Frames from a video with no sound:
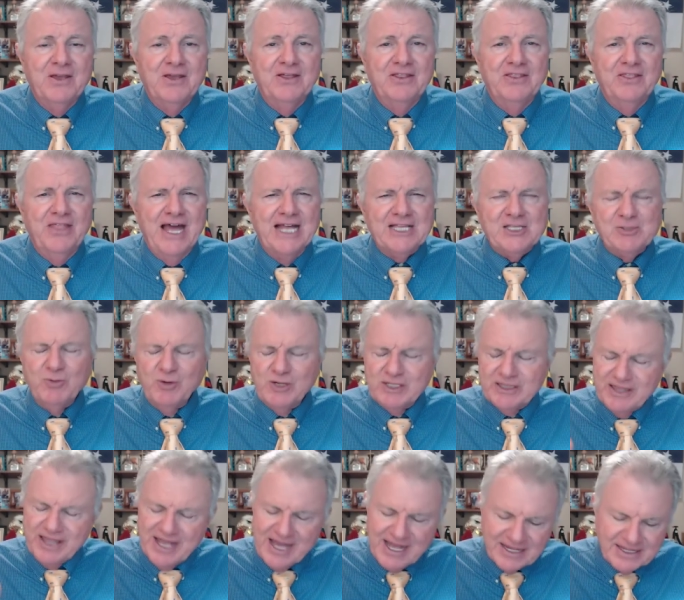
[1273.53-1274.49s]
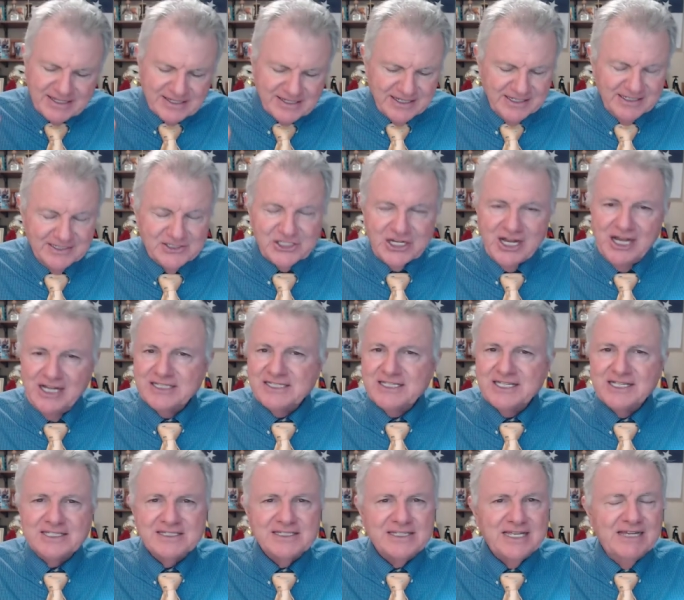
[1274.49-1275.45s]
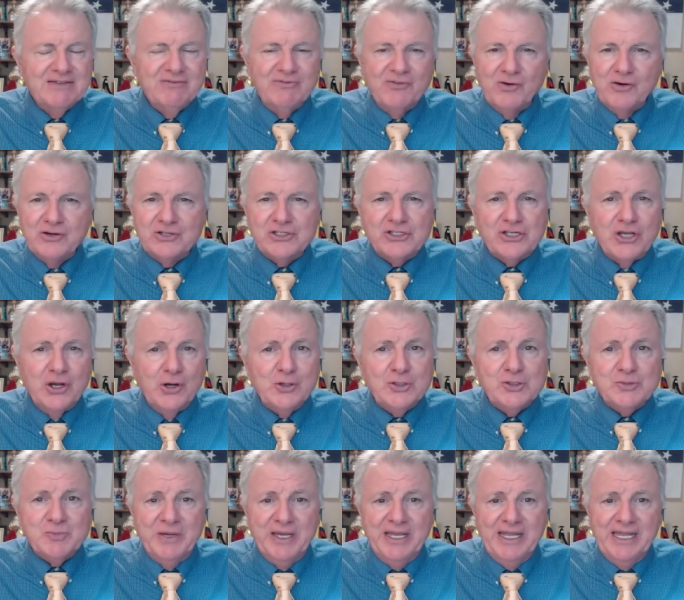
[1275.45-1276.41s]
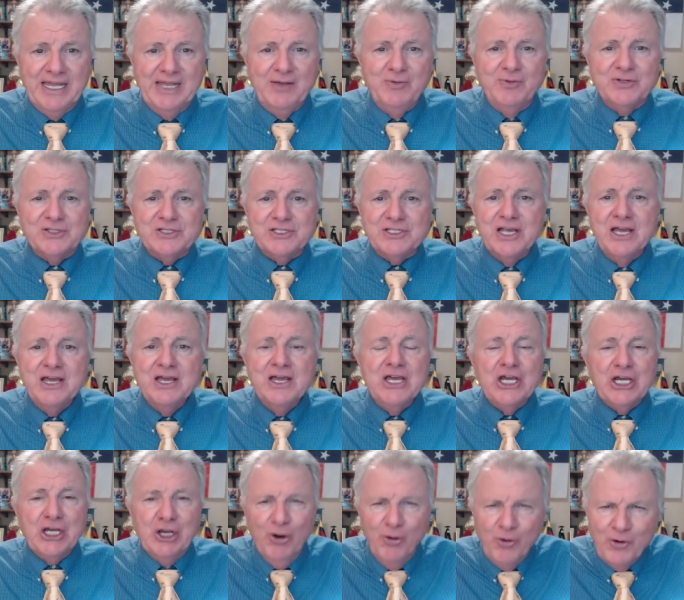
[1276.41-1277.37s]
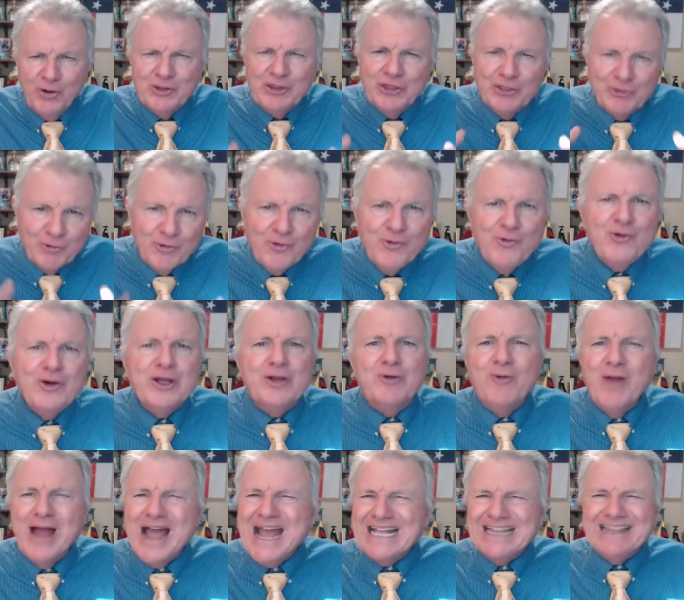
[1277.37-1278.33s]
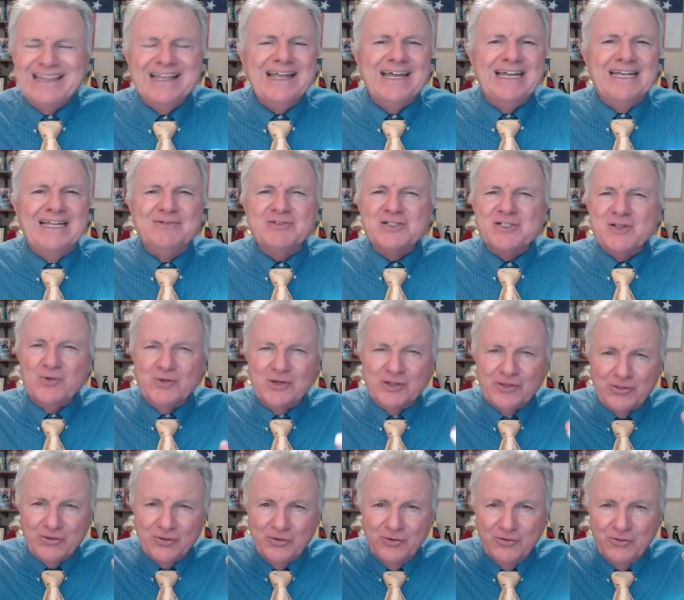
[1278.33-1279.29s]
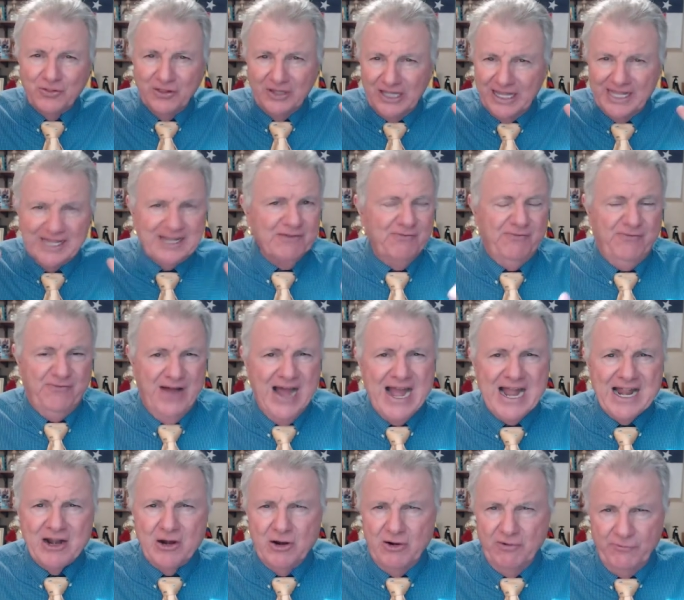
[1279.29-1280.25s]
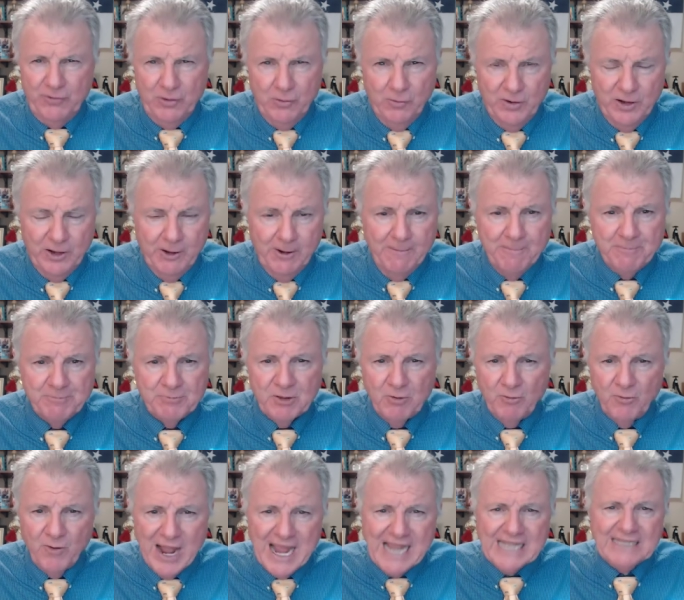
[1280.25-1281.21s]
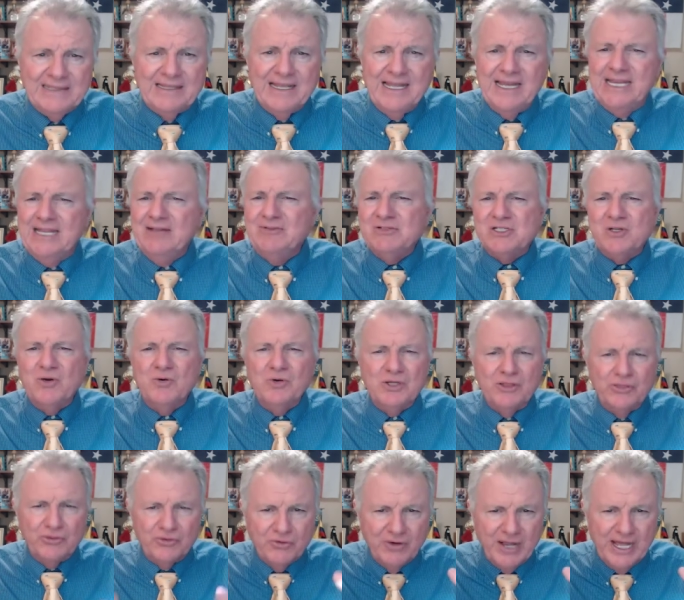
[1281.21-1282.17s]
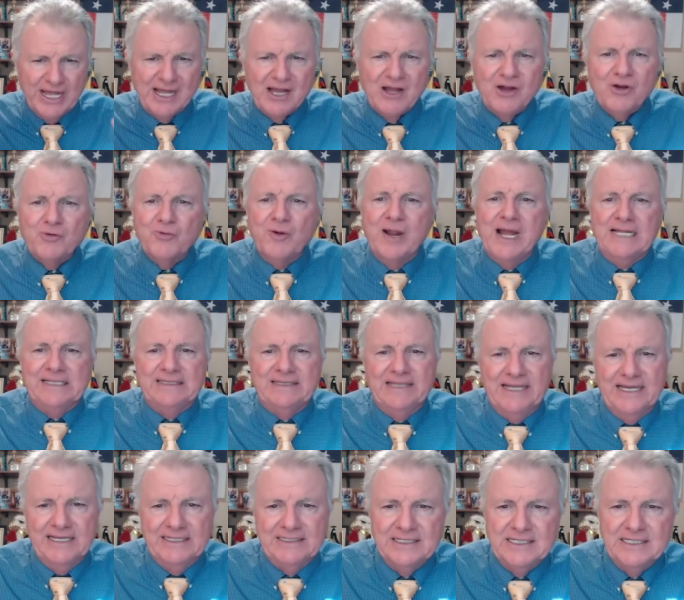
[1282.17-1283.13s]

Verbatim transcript: That's what that uh, John 16 verse shows me. He was going through it right then. He was going through the lake of fire, if you will, right then. He was going through hell right then.